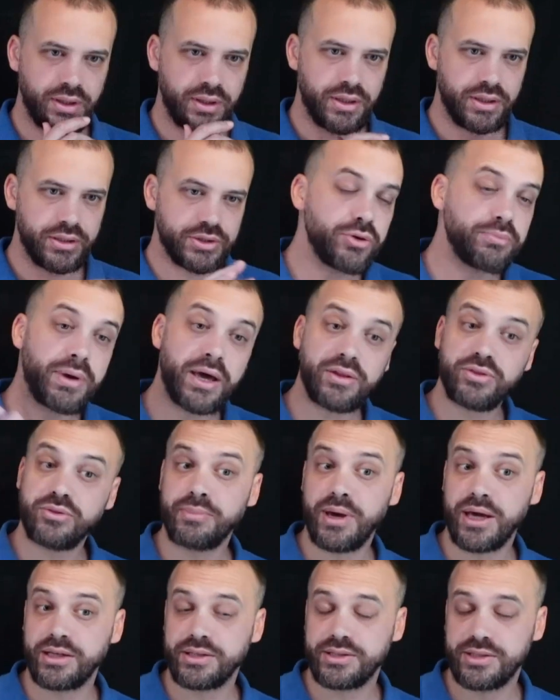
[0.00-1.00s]
So
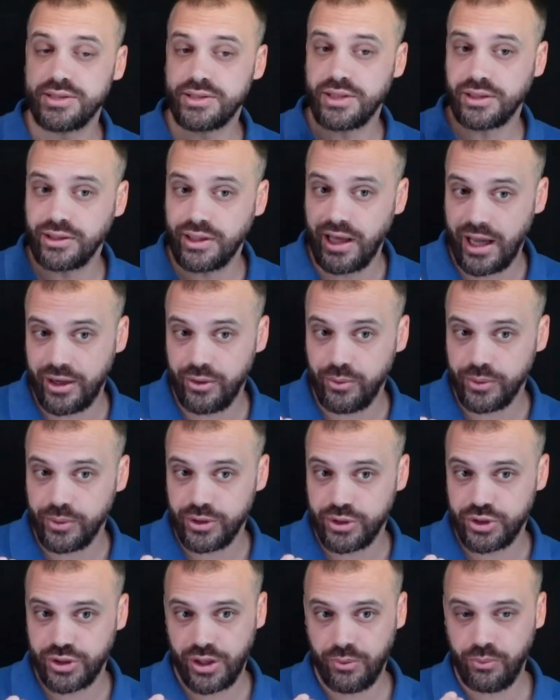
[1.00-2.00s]
mathematics is a
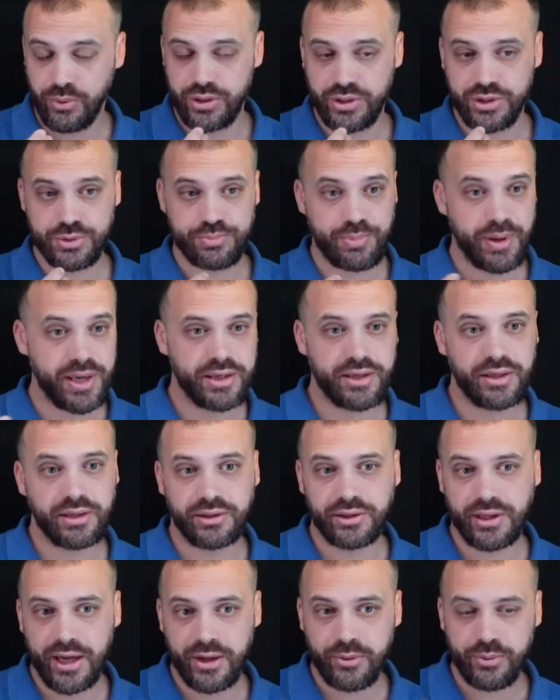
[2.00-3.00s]
language, and when you're speaking a
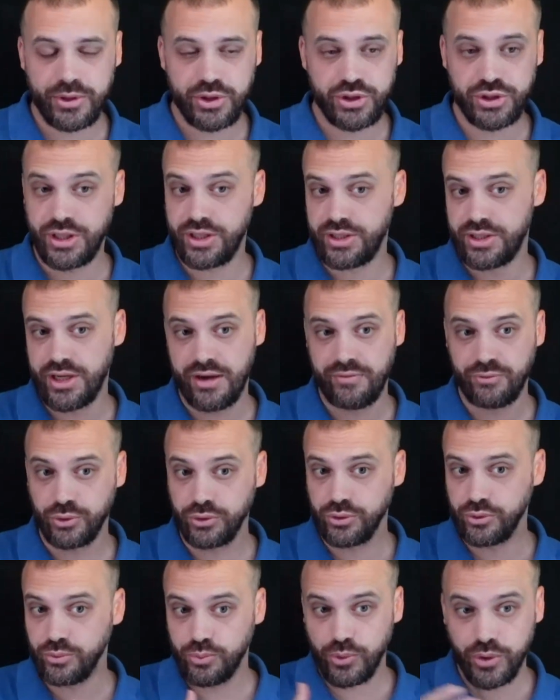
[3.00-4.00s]
language, you need to have
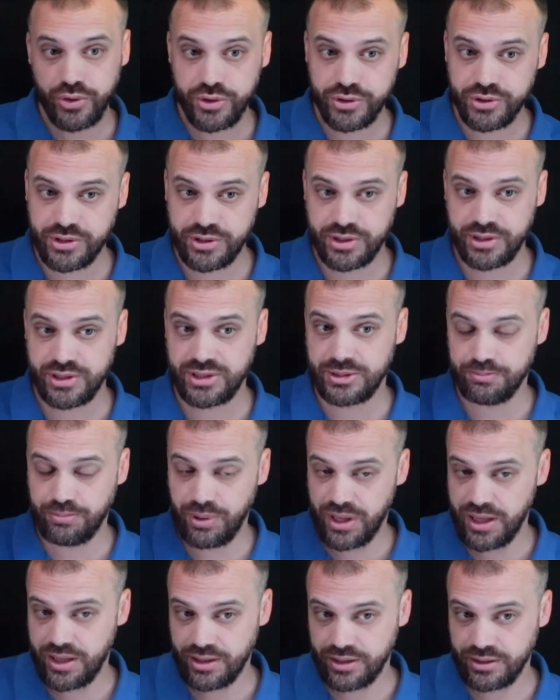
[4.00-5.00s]
all the words to
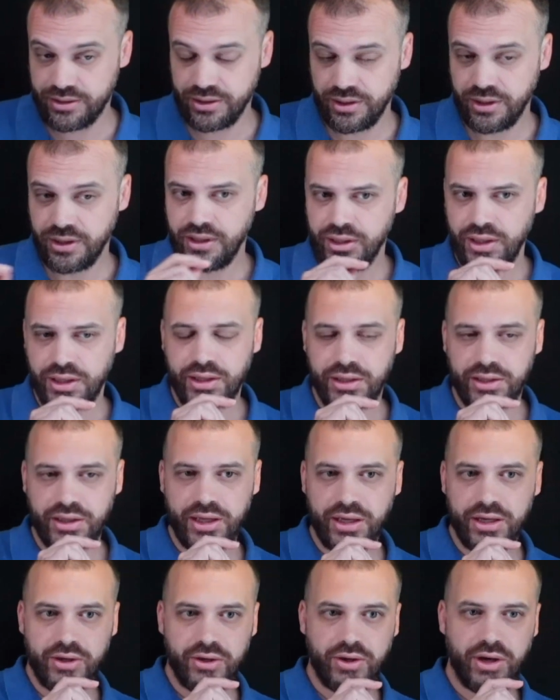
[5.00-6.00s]
speak it.
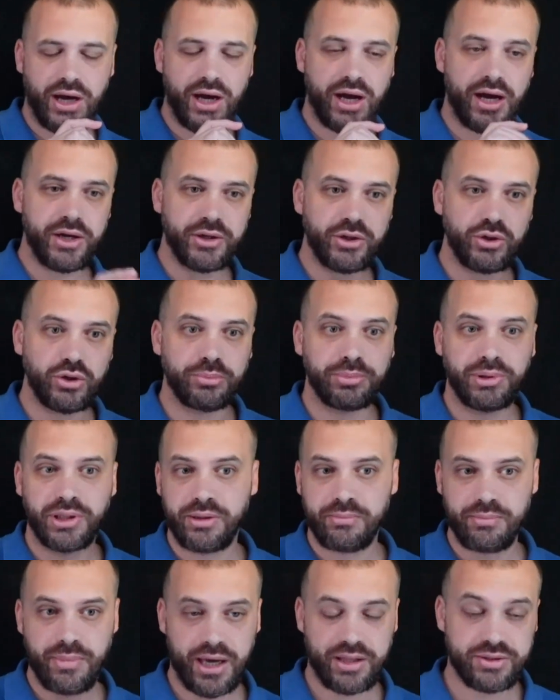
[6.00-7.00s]
Now,
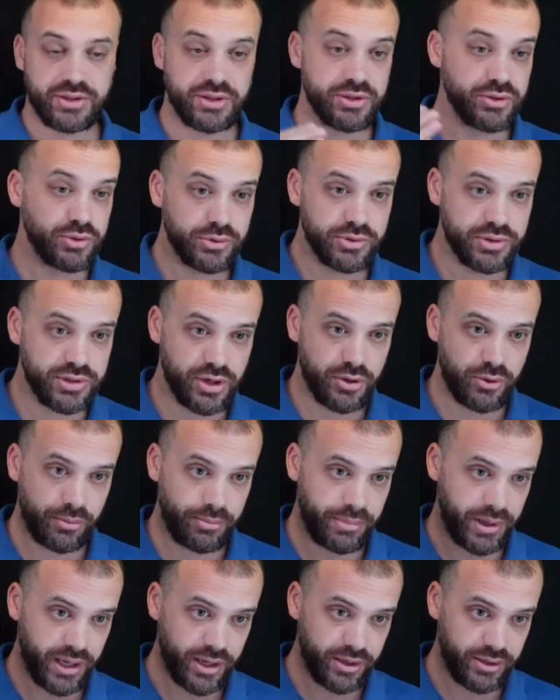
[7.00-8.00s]
arguably, maths is also
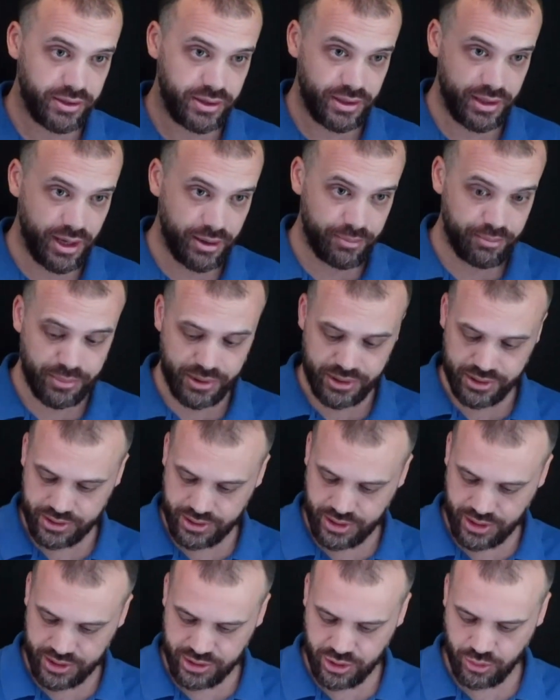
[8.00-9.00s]
about
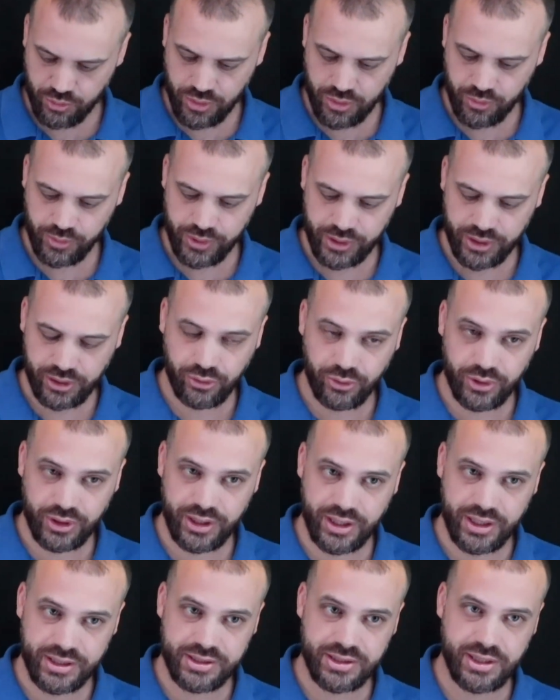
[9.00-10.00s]
numbers. And so what we're
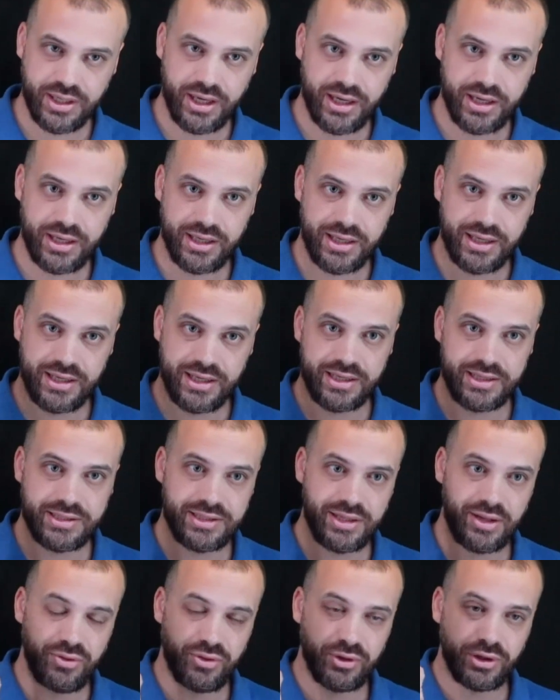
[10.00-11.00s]
looking at today
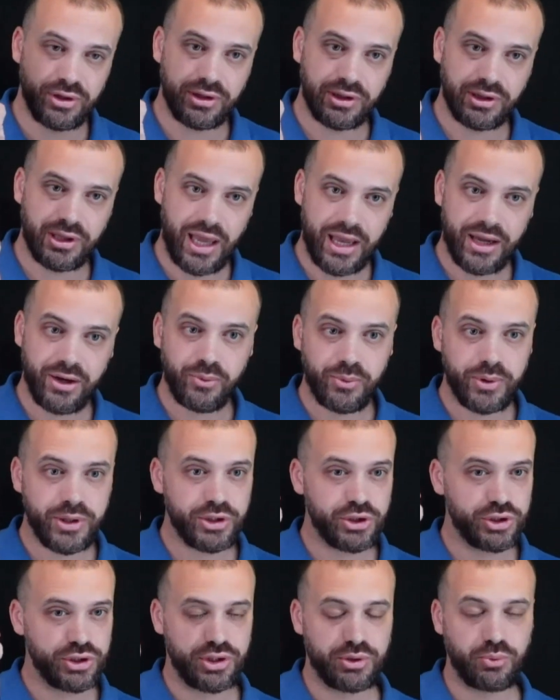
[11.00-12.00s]
is the
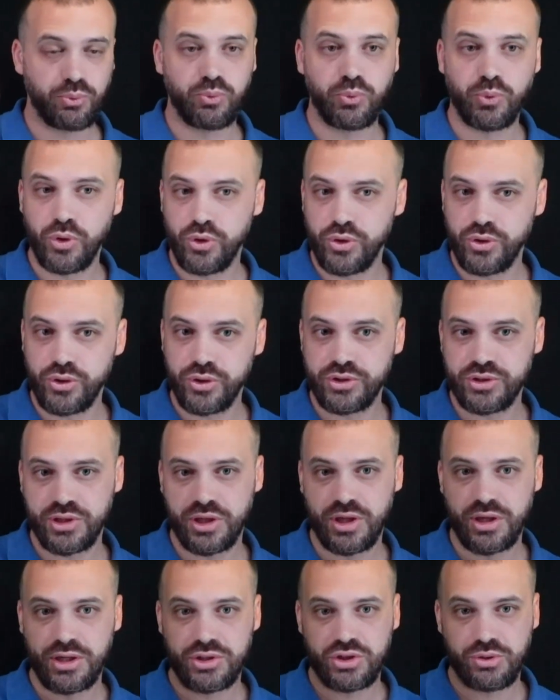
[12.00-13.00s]
language, the words,
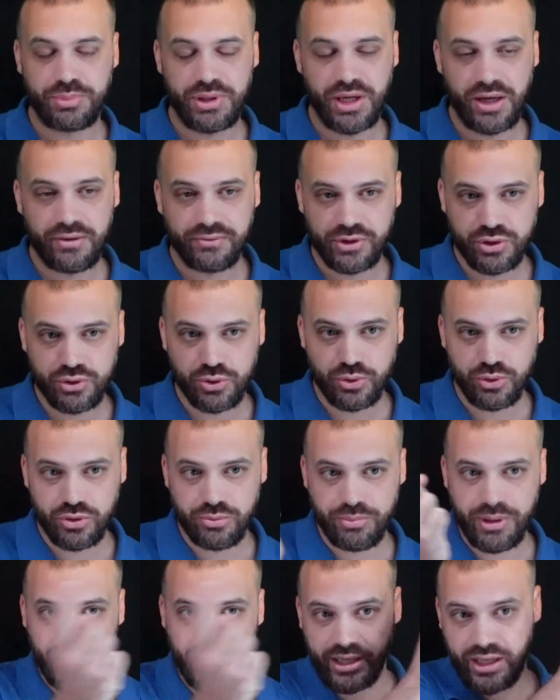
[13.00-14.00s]
to be able to talk
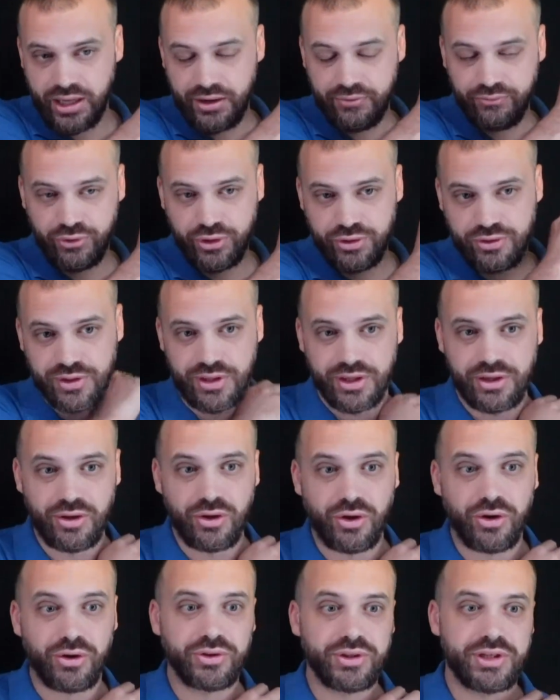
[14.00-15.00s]
about everything
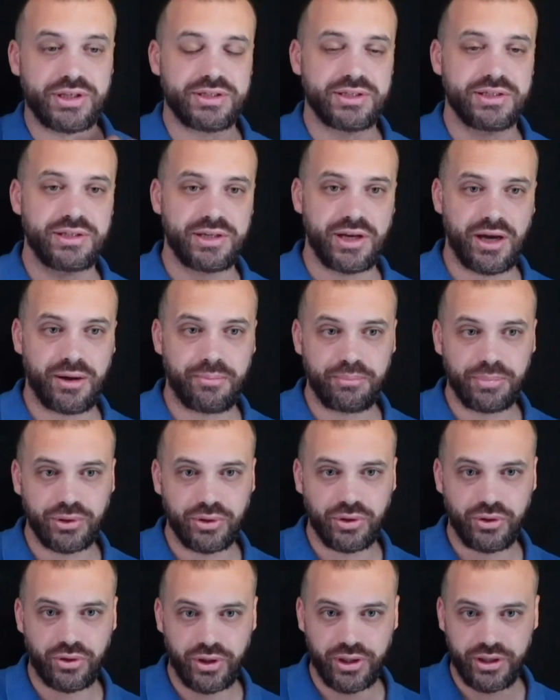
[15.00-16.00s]
on this number
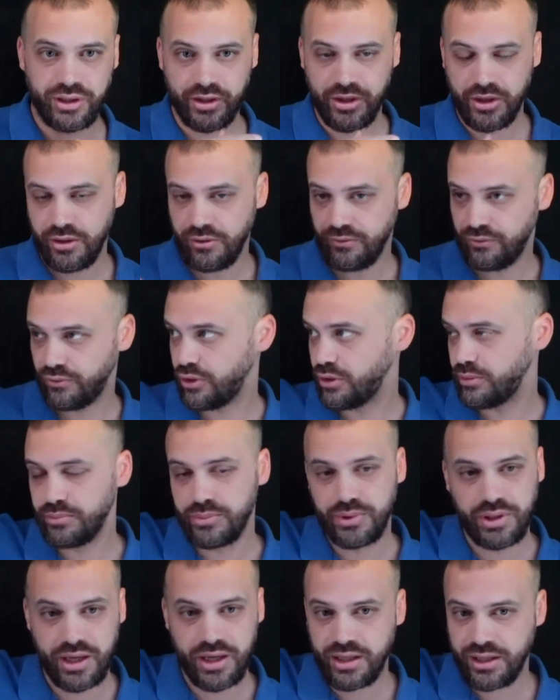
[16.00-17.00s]
line,
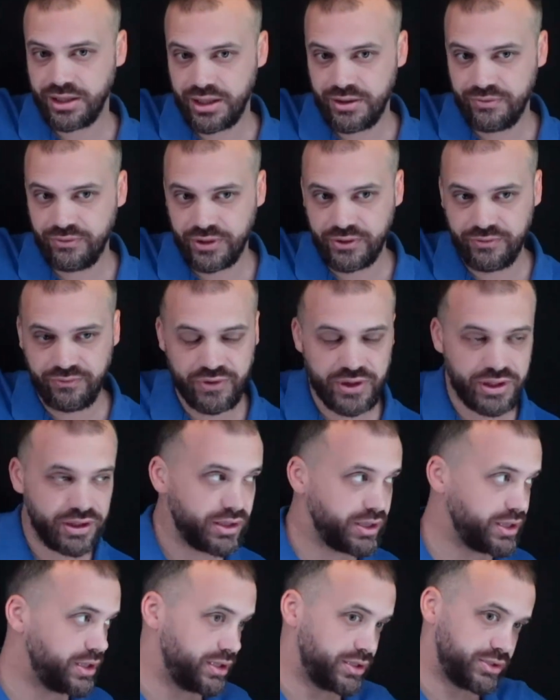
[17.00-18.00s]
from negative
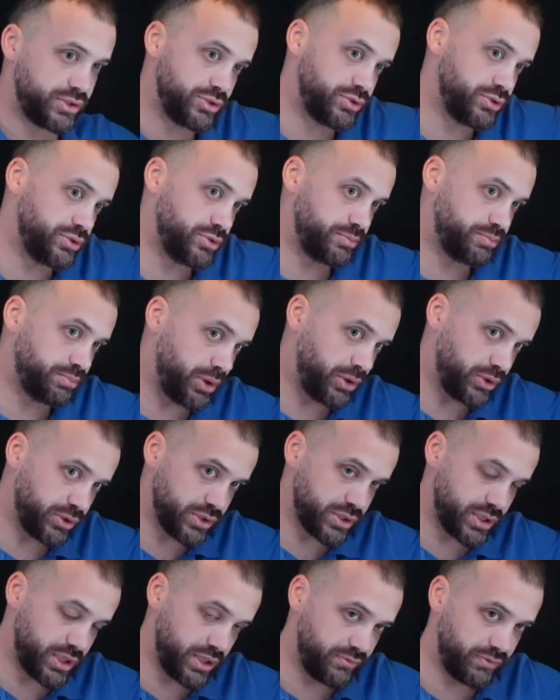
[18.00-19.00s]
infinity to
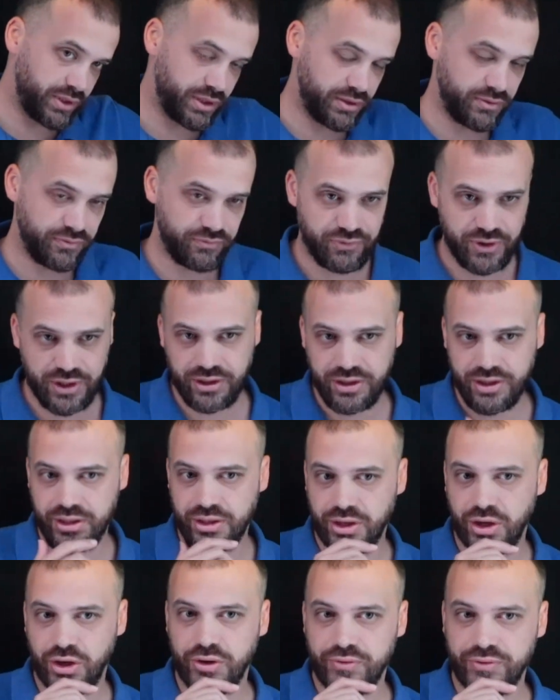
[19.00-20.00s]
positive
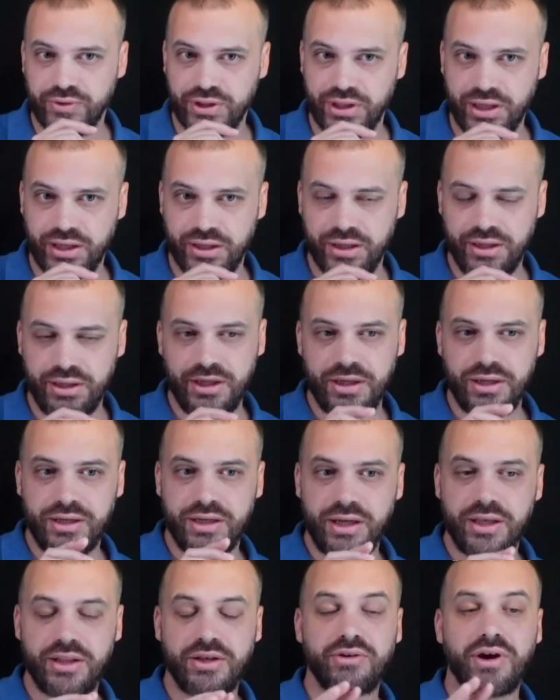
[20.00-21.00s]
infinity over there.
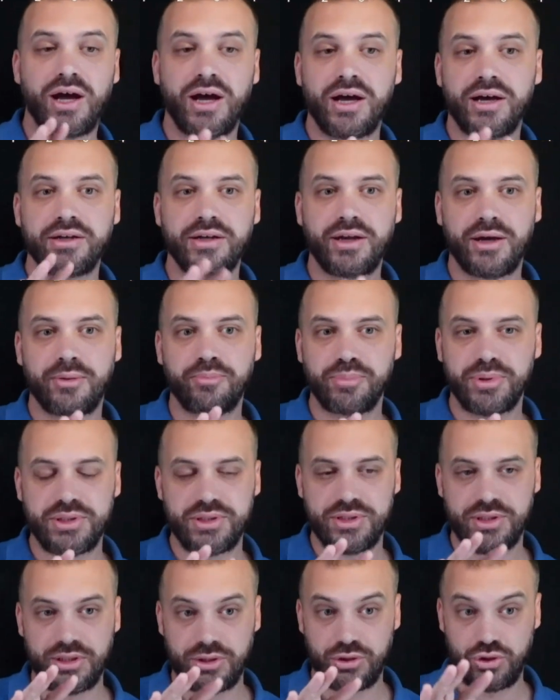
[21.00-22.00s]
Now, there are
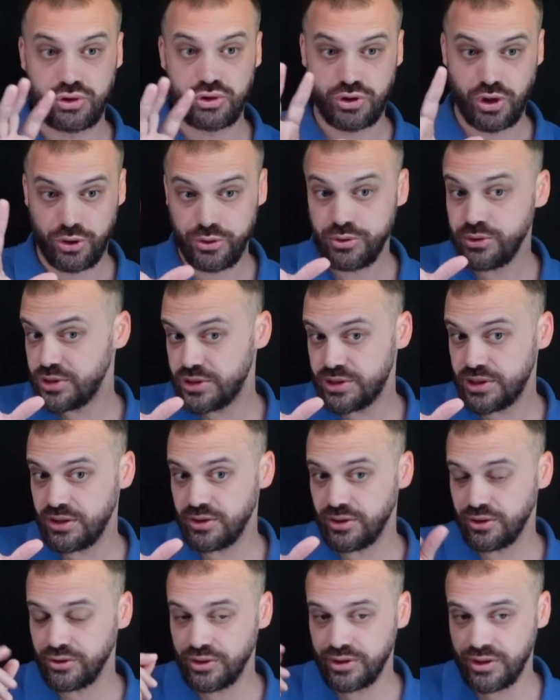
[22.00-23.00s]
numbers that don't
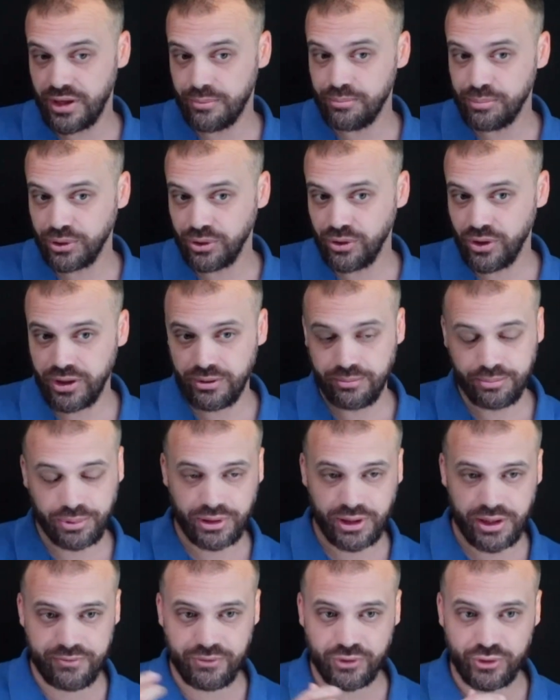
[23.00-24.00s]
sit on the number line,
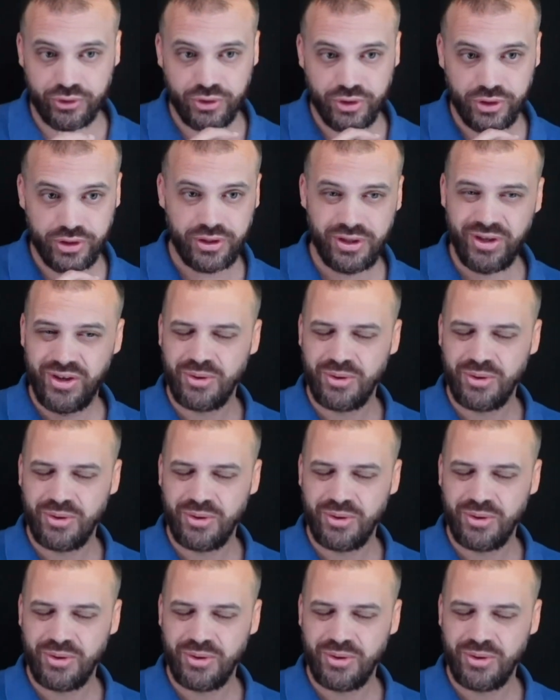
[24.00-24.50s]
believe it or not,